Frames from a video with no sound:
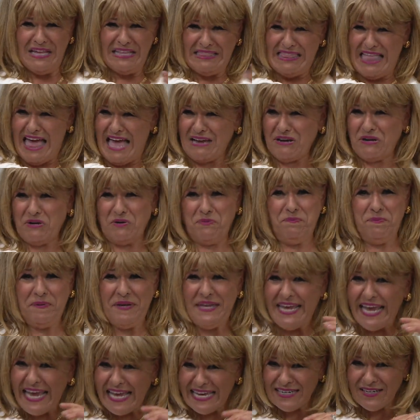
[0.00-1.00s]
a lacquered
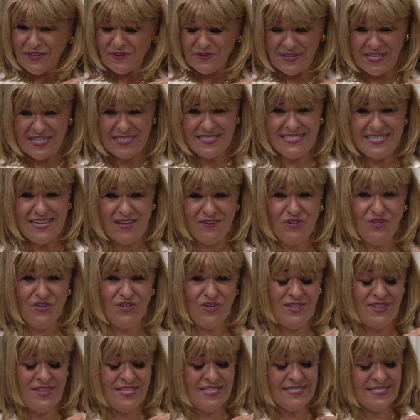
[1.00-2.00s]
piano. That's how
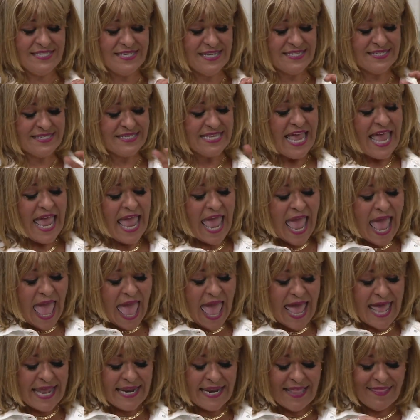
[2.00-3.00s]
good this is.
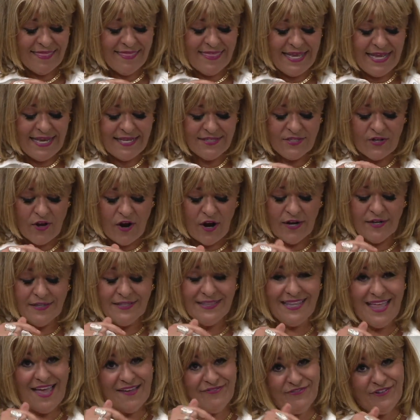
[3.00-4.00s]
And these are
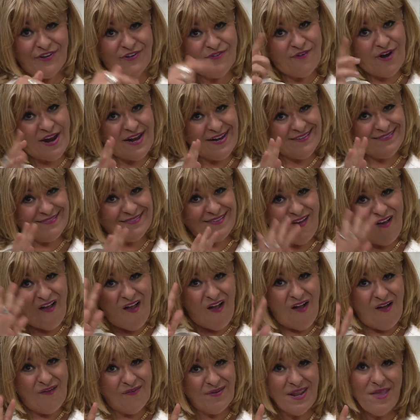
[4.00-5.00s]
left and right.
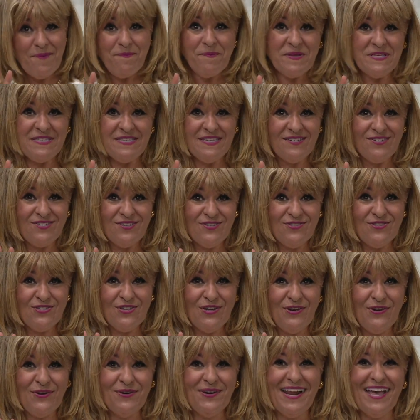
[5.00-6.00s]
They're already positioned,
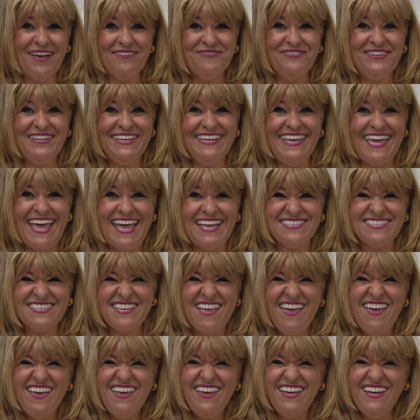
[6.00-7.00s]
so you don't have to guess.
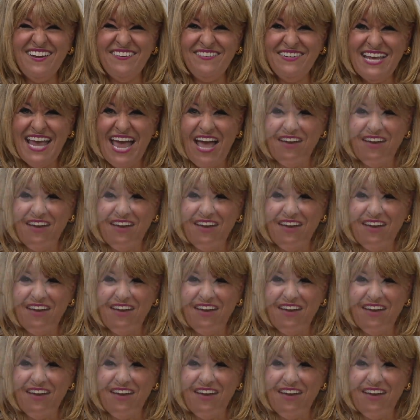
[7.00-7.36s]
You know when you